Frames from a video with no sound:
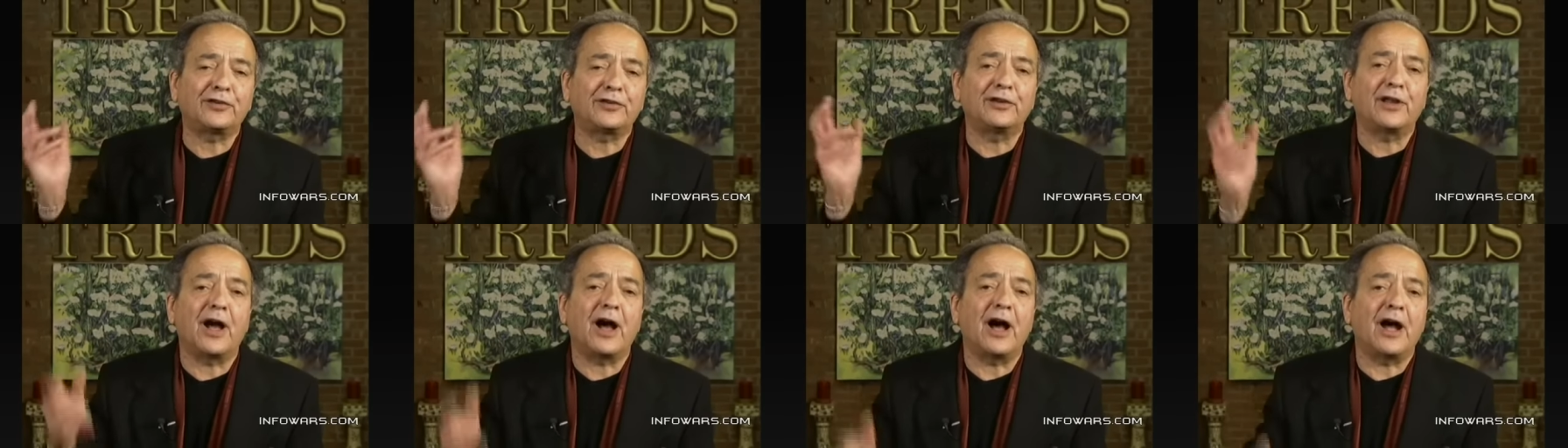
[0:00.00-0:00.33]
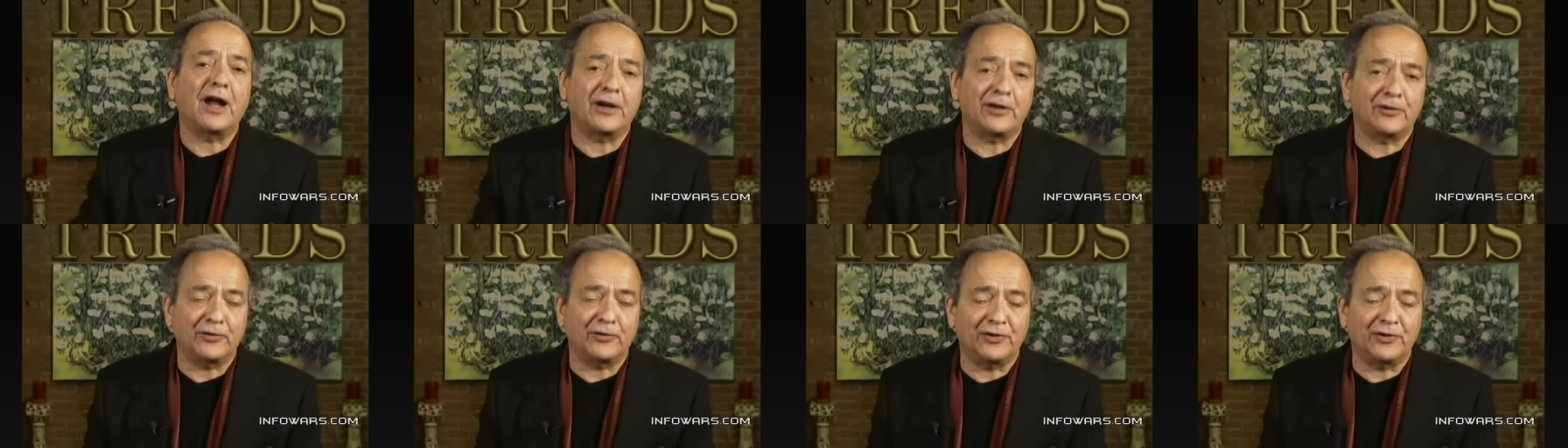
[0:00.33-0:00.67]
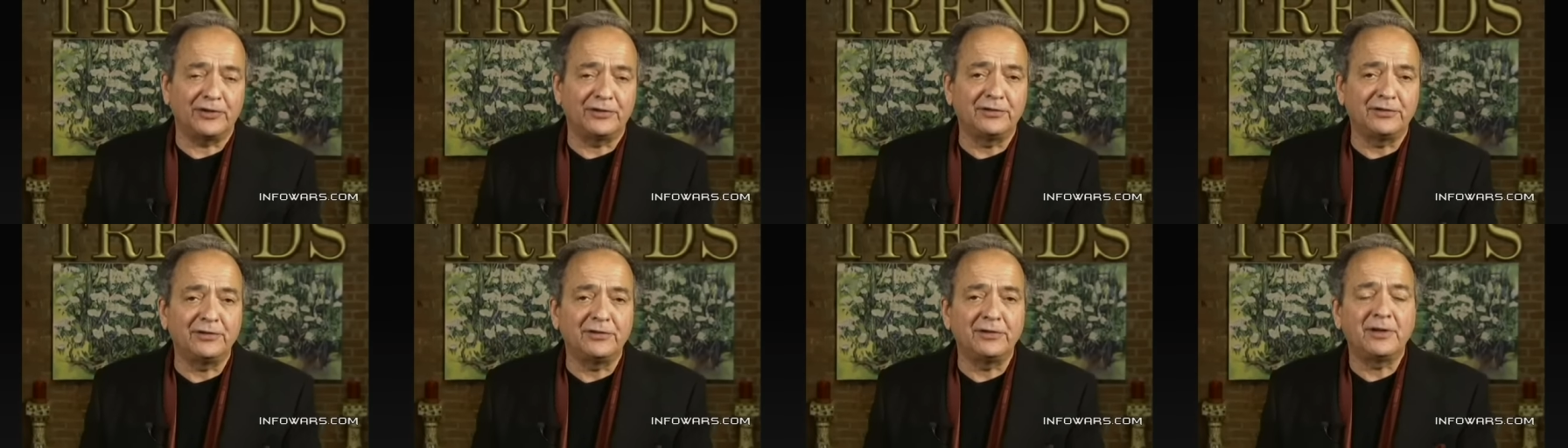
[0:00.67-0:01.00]
and
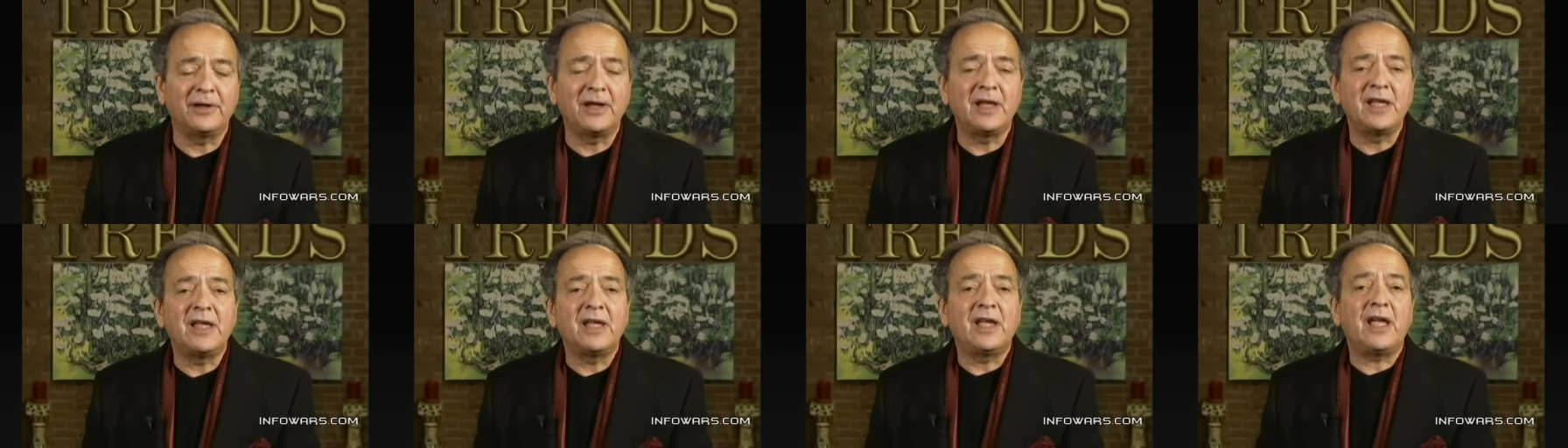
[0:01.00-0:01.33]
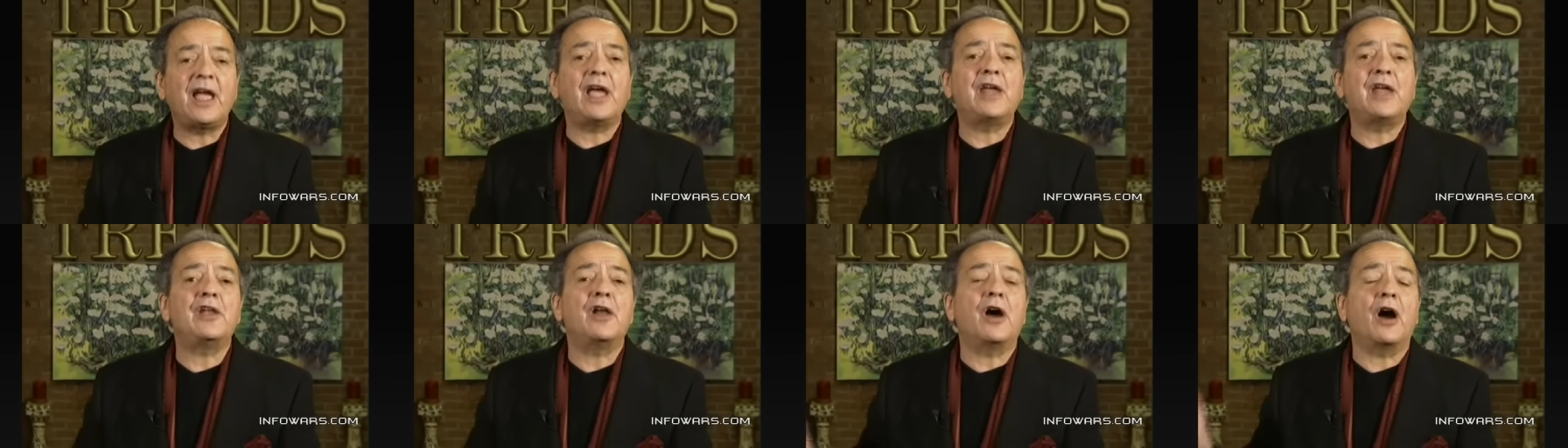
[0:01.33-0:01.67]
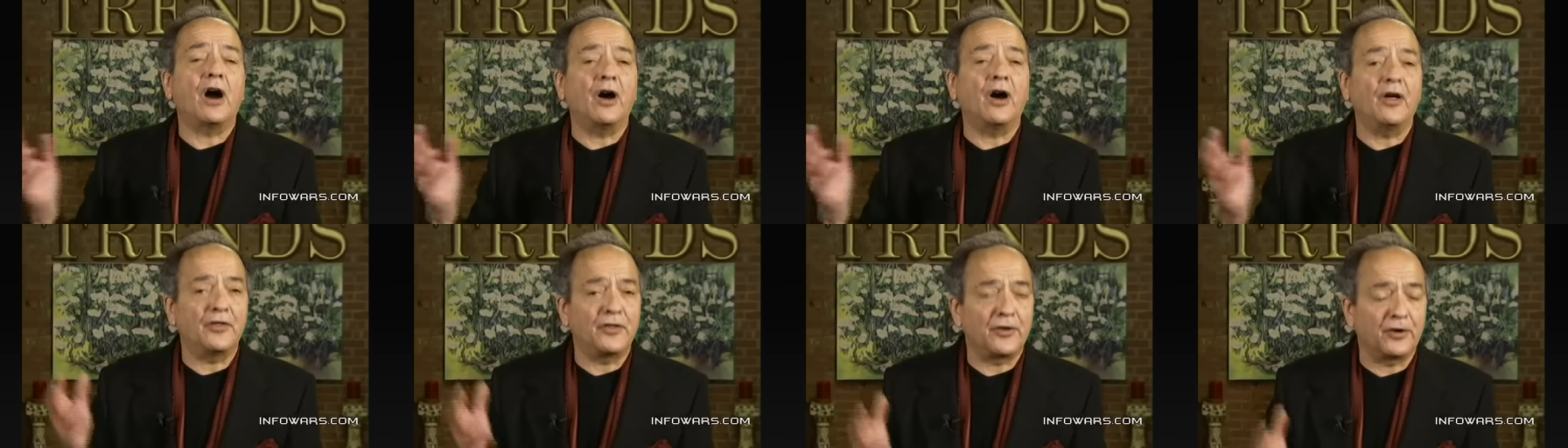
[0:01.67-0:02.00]
Ireland, and
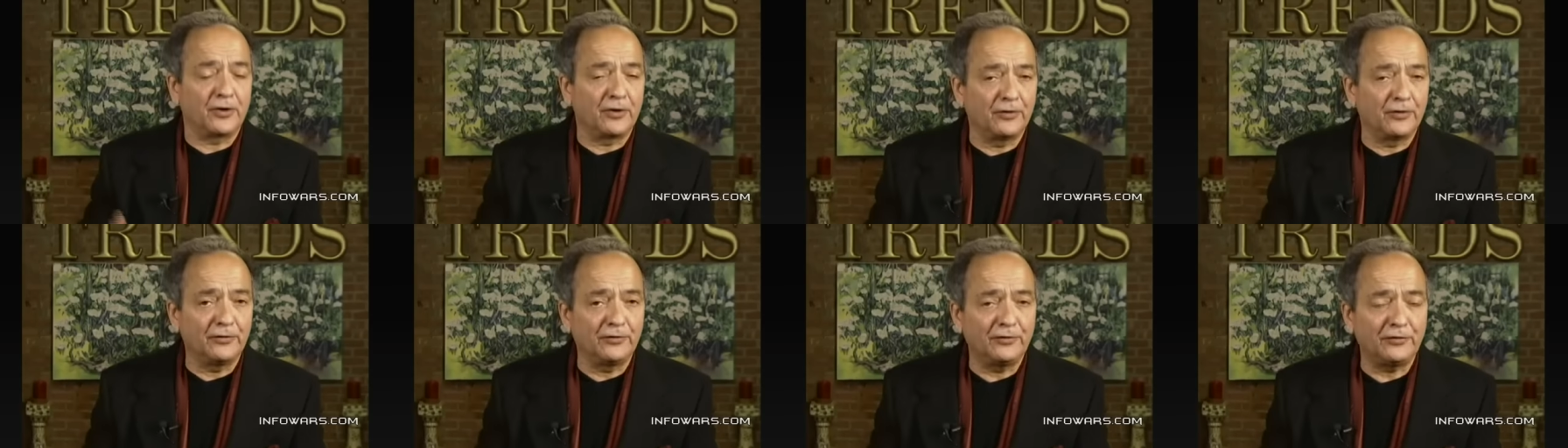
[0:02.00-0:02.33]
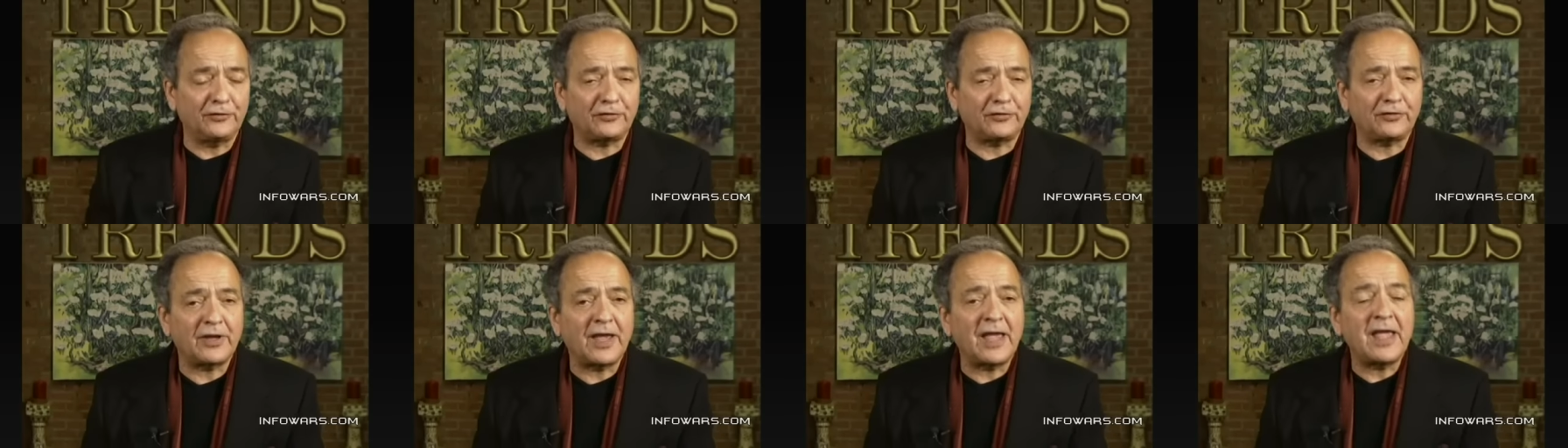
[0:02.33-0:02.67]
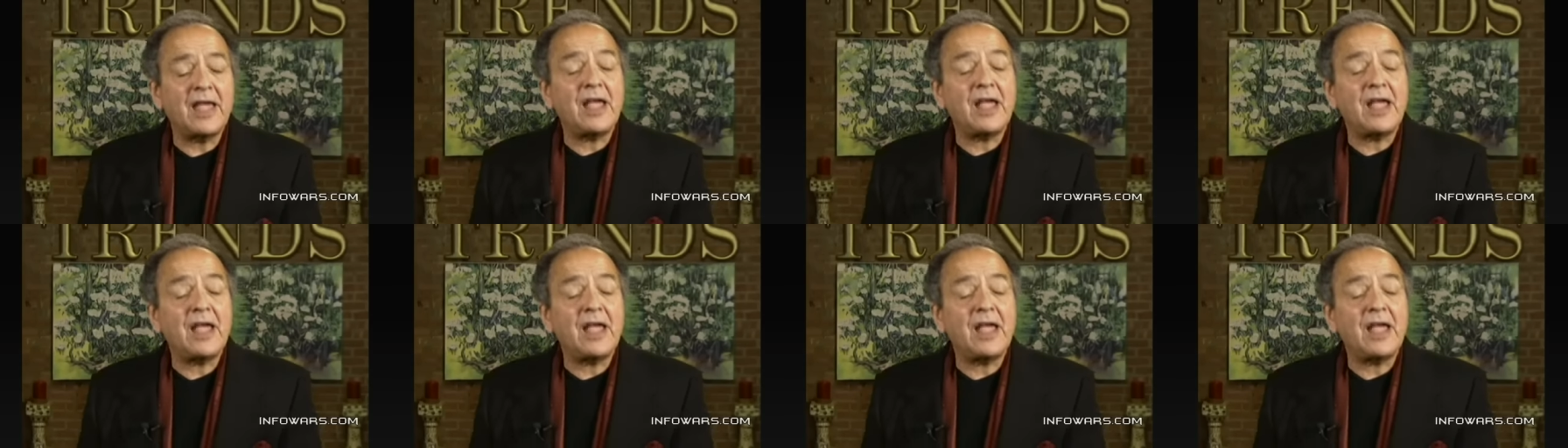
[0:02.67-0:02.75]
others.